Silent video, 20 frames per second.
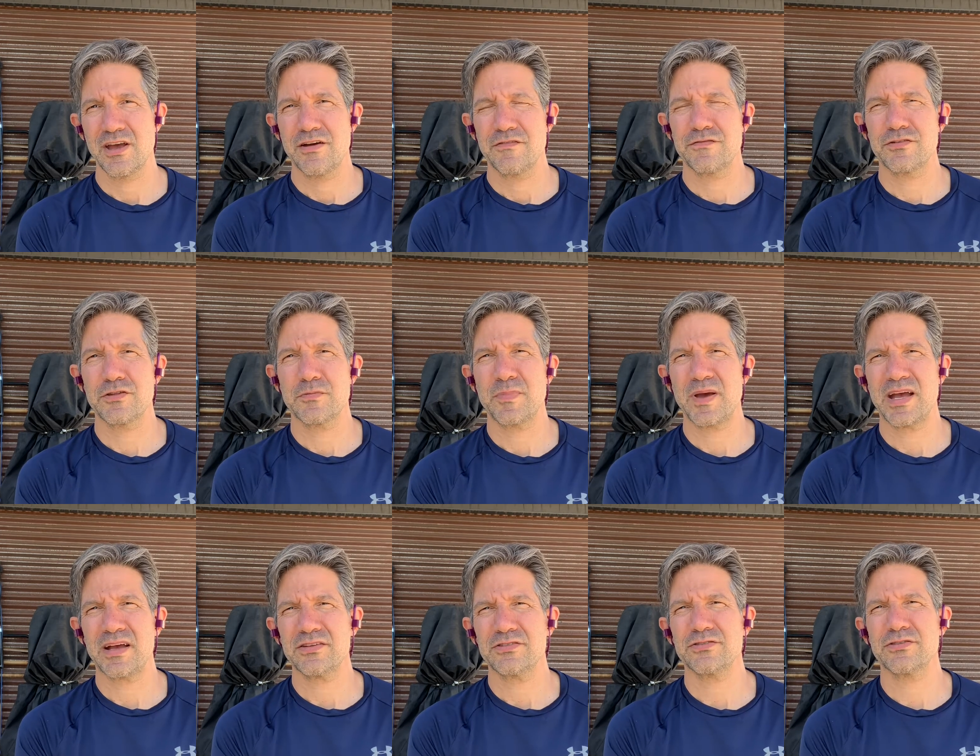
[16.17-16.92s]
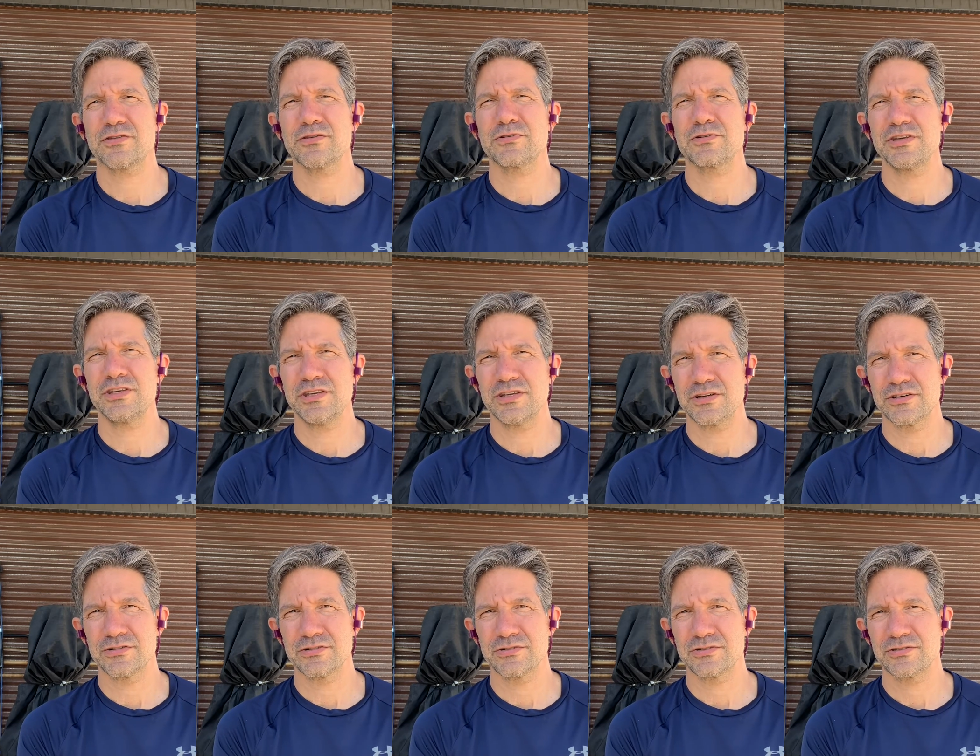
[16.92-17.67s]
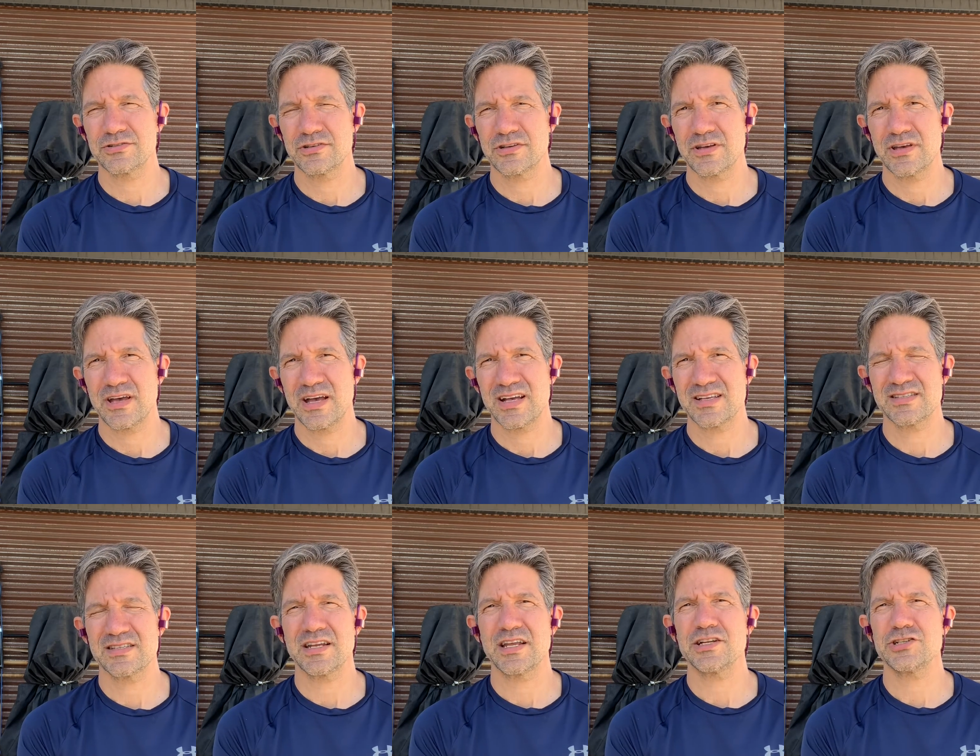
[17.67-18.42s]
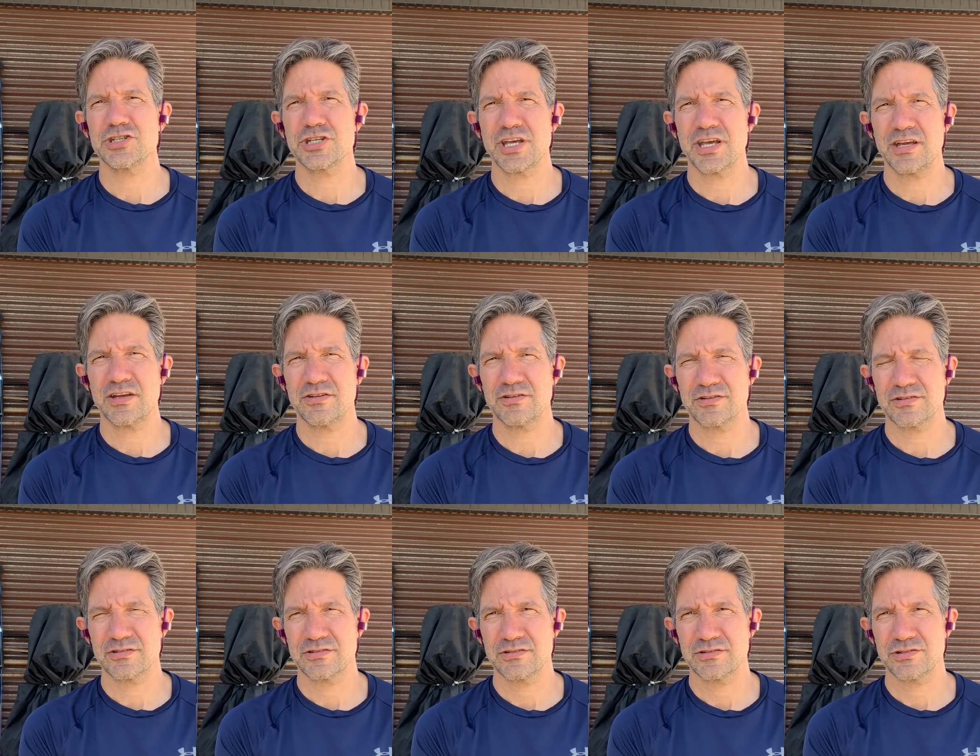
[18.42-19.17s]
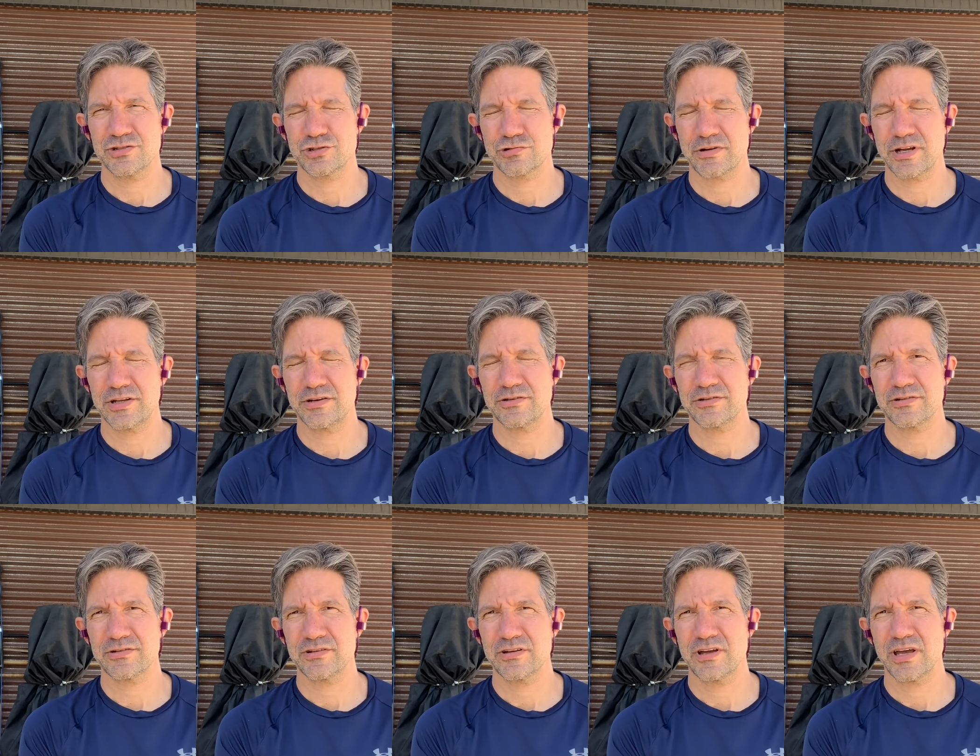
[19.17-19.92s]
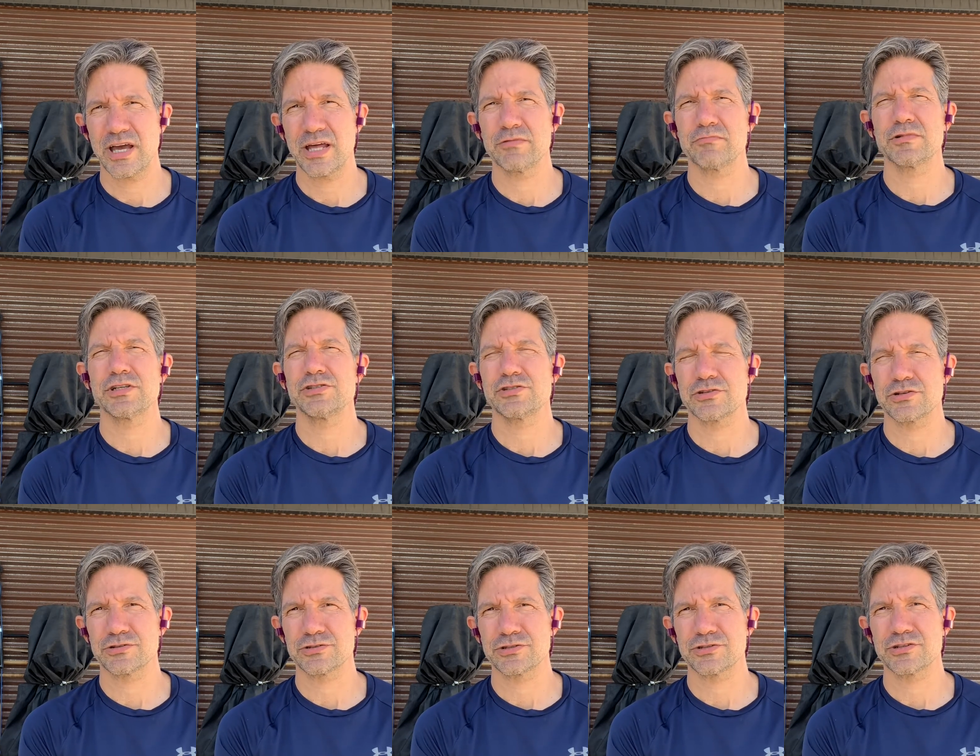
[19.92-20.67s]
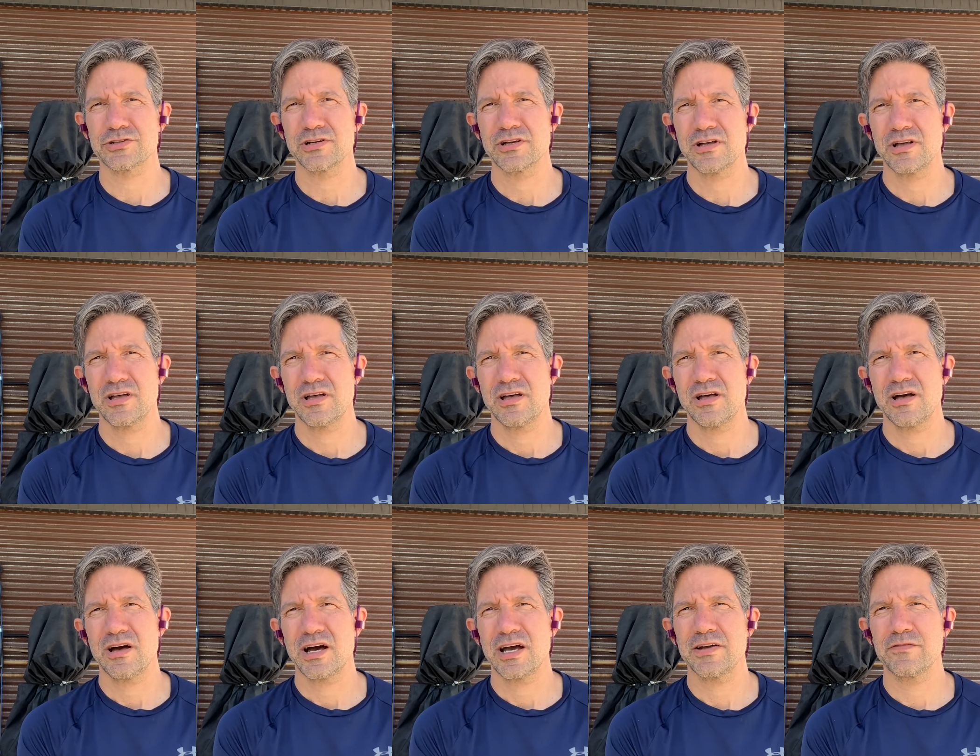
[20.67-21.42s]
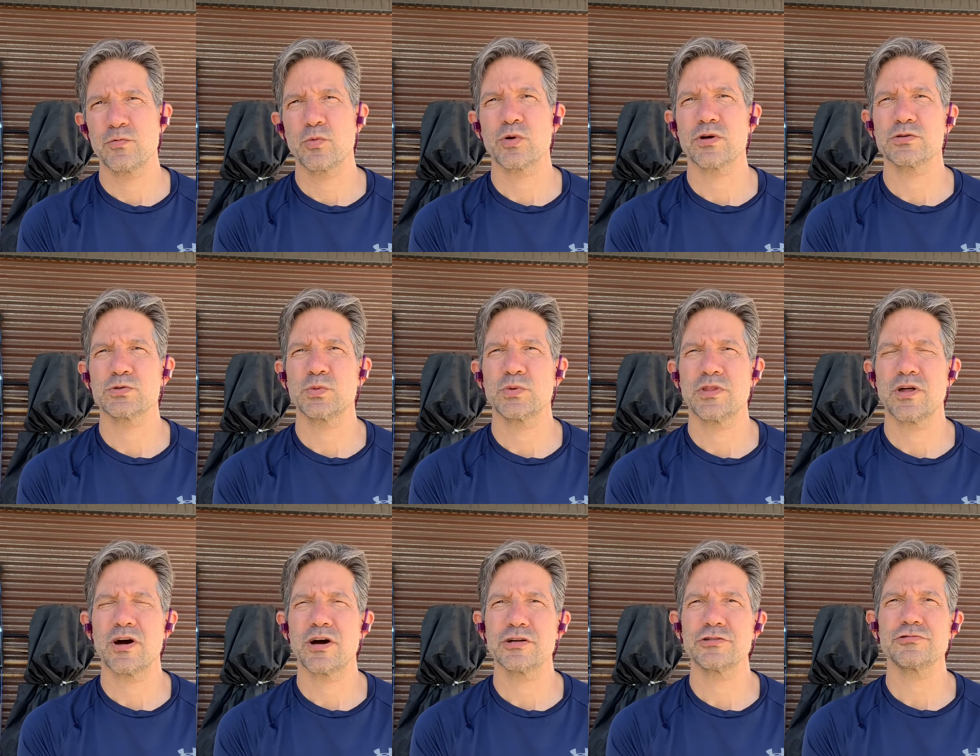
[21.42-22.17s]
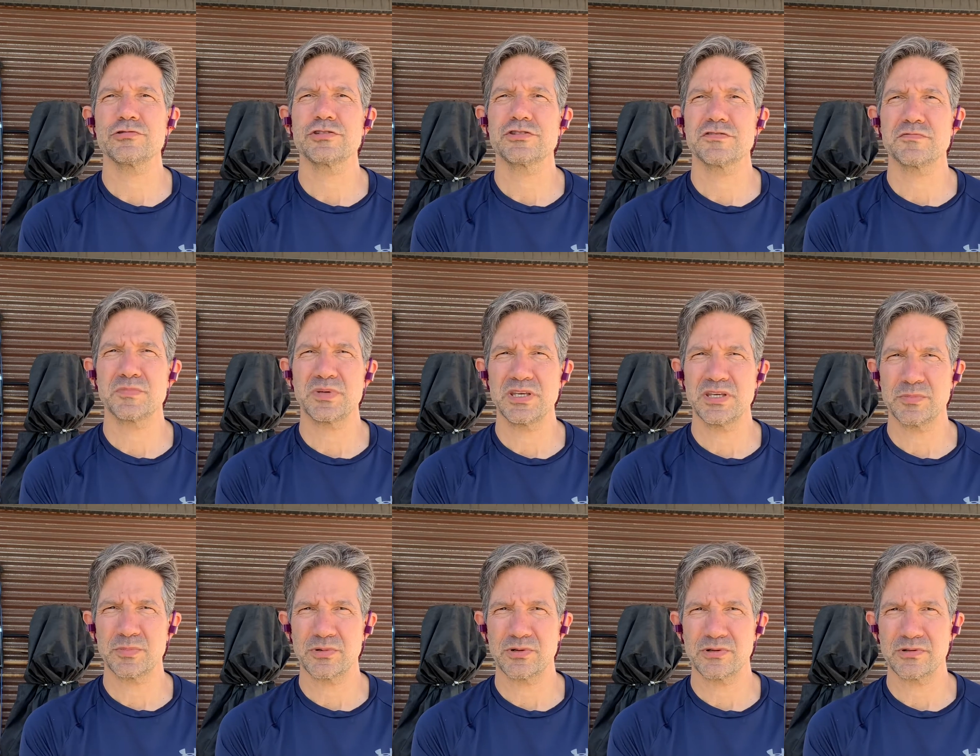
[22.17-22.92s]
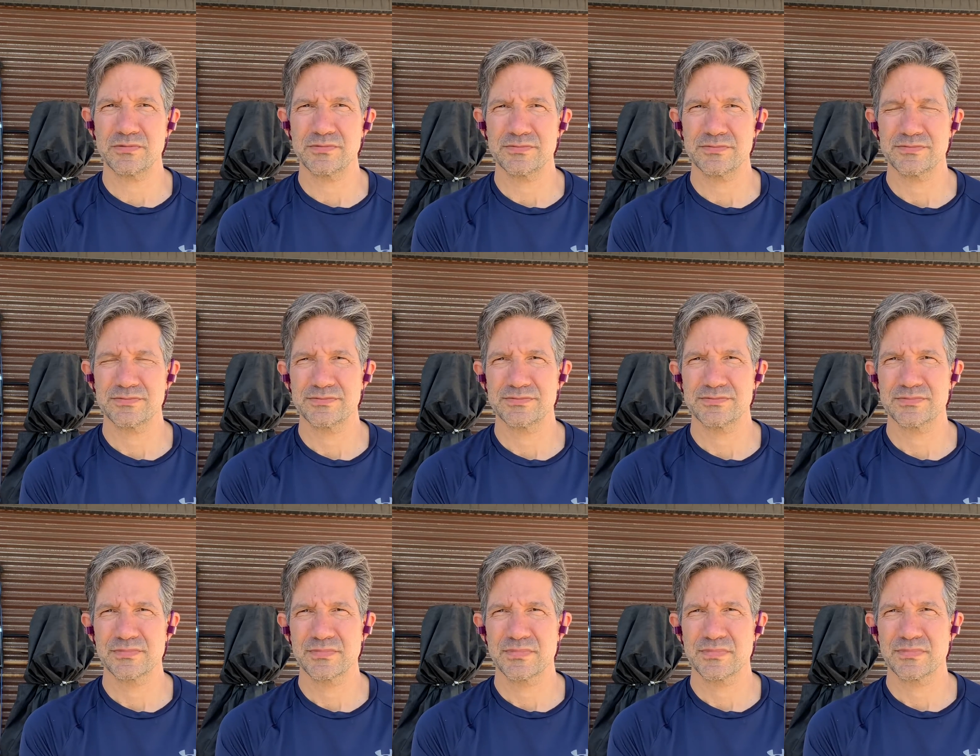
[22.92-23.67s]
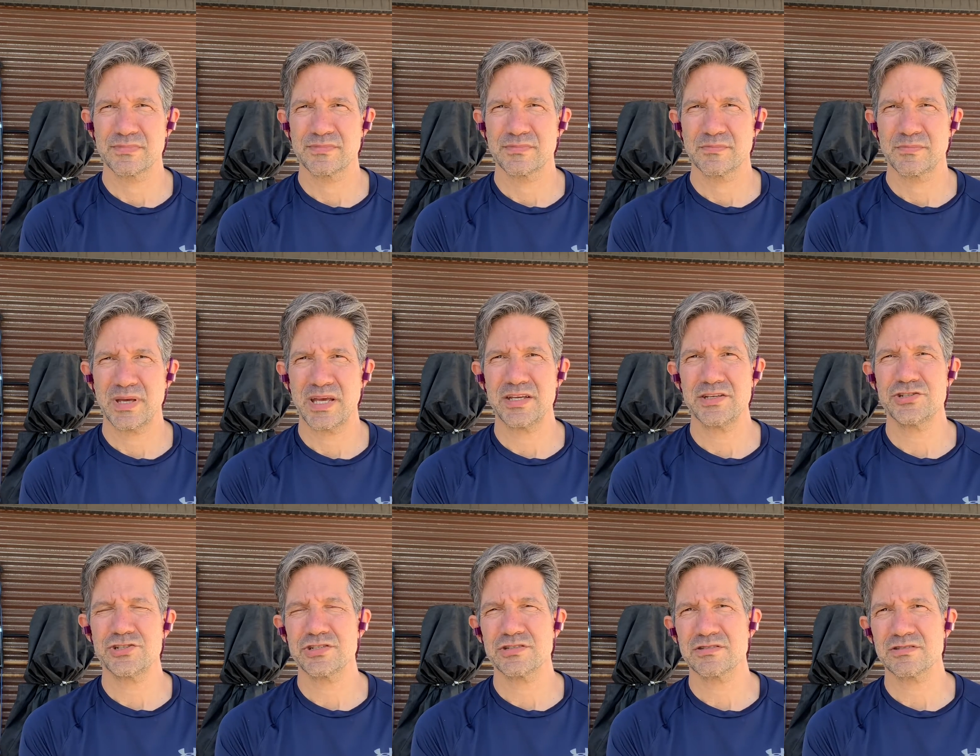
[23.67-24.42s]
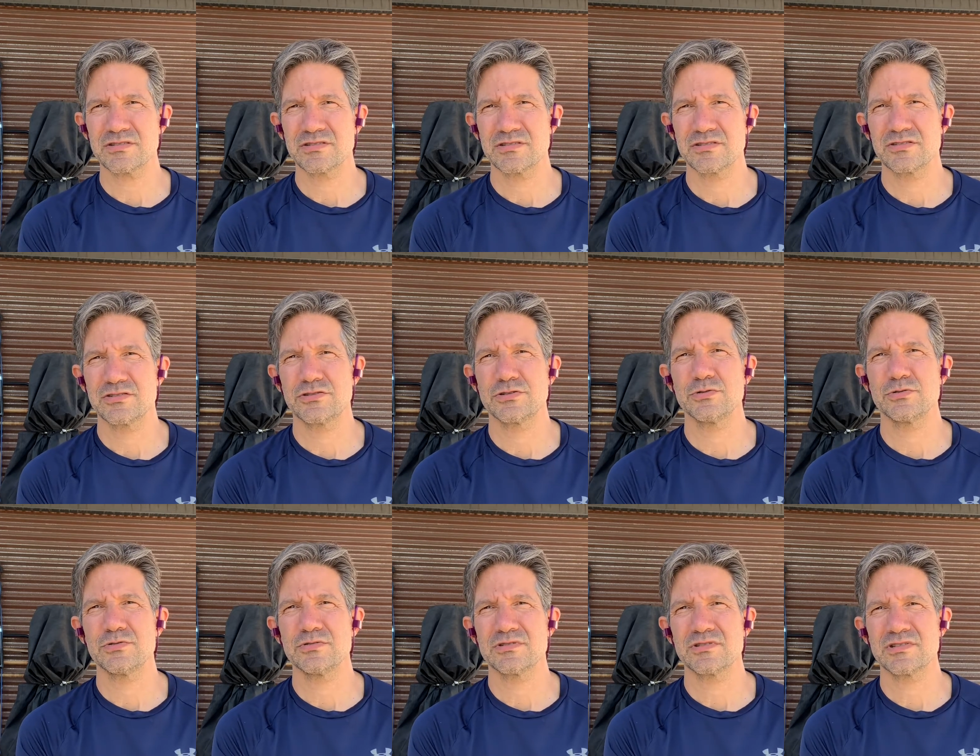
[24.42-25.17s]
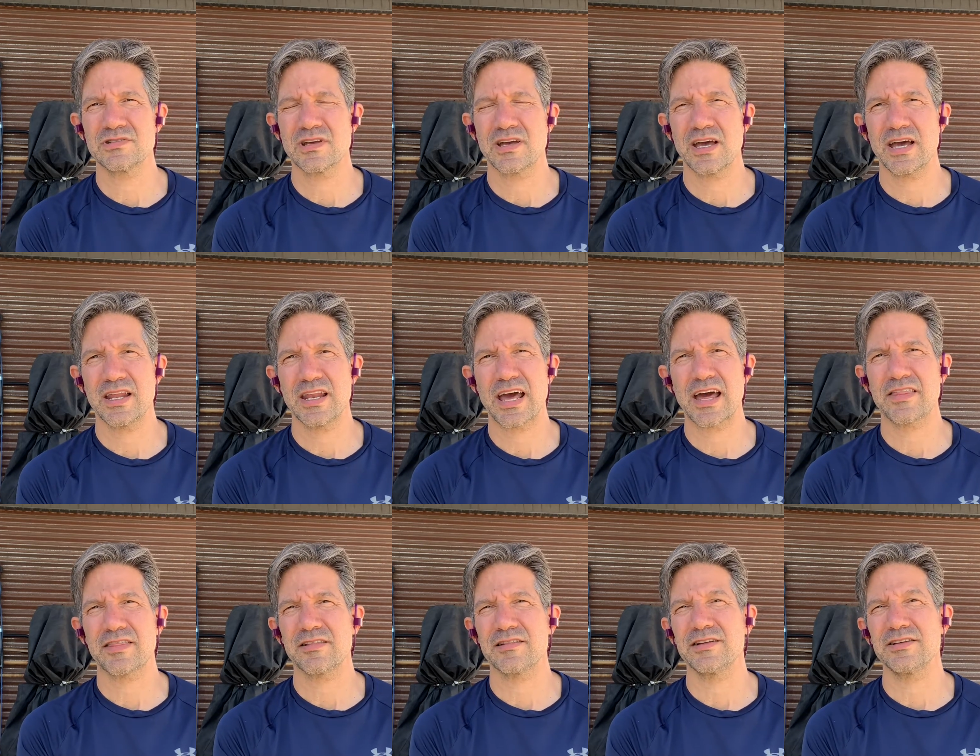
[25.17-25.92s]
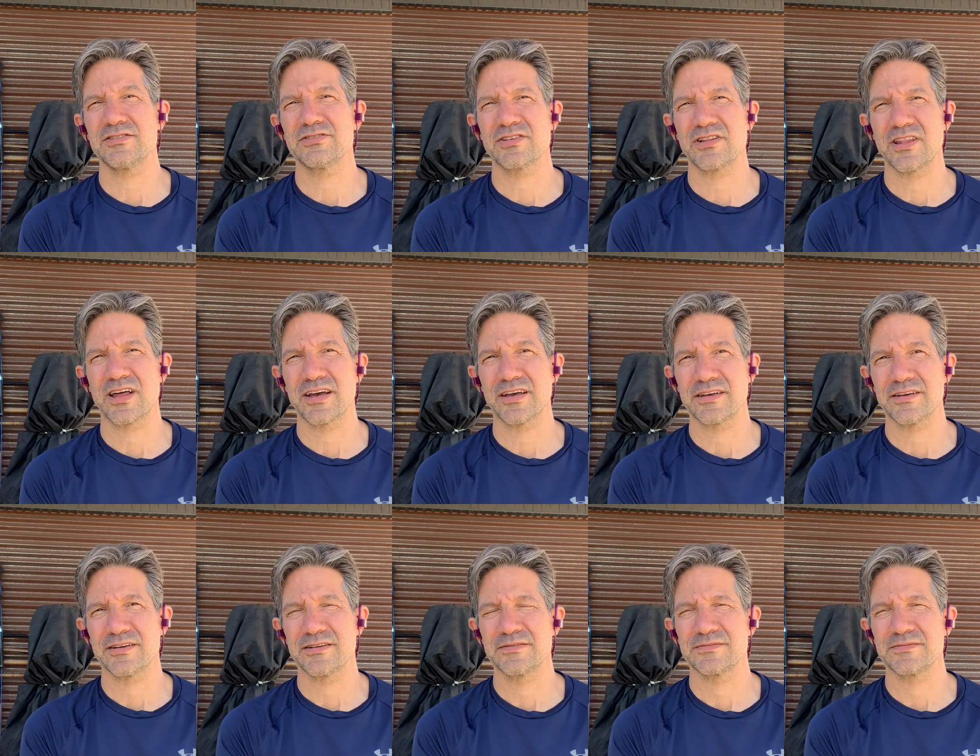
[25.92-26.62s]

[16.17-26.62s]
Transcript: For the past 30 years, as an educator, trainer, and researcher, I have worked with hundreds of people, patients, students, and athletes alike.